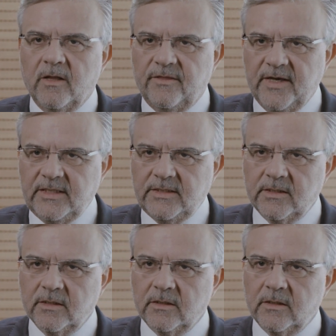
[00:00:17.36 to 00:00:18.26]

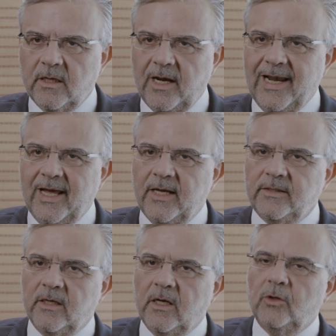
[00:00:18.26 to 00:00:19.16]
This
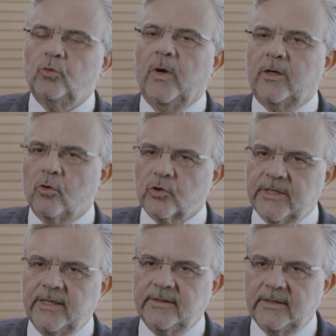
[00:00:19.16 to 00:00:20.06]
led to a
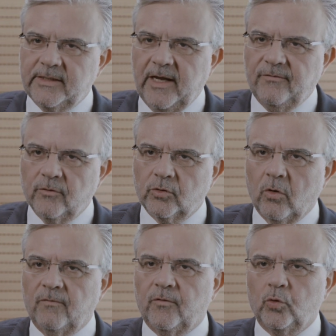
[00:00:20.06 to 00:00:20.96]
concerted effort
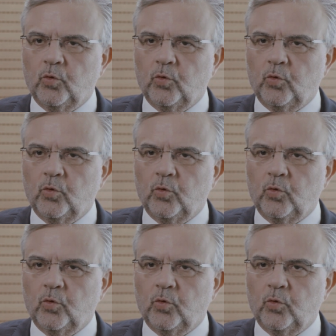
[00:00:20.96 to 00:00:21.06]
of